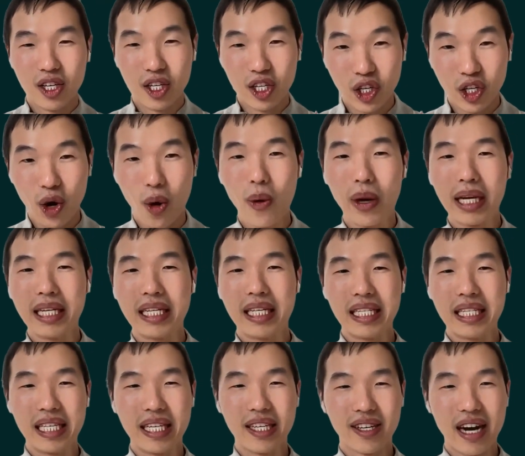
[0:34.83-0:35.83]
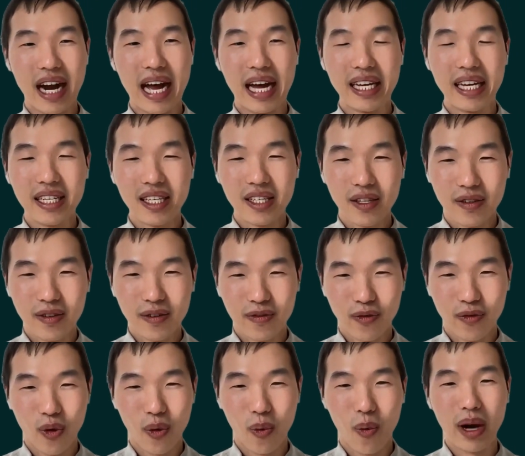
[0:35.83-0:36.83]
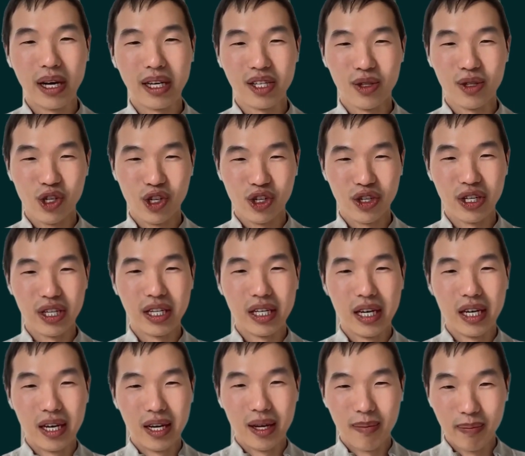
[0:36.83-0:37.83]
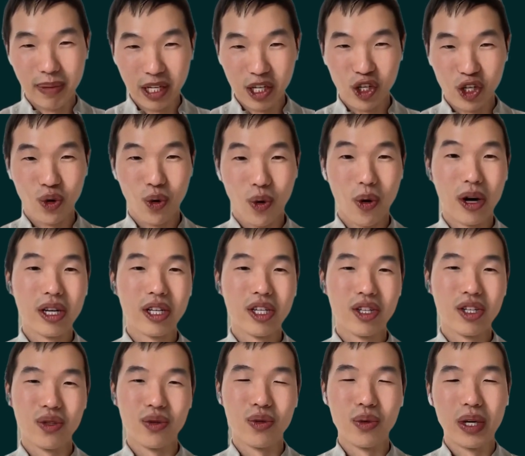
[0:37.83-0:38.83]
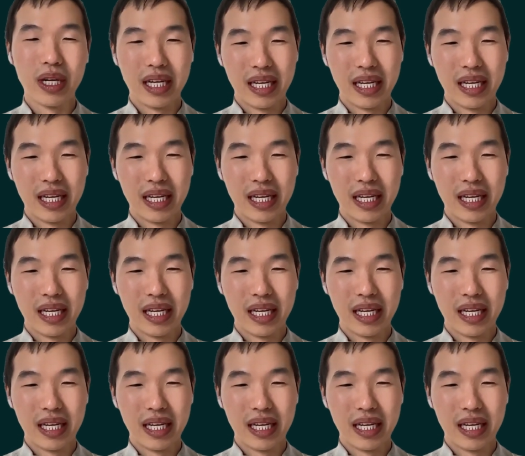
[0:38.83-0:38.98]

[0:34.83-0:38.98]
going into year end for what you should be sure to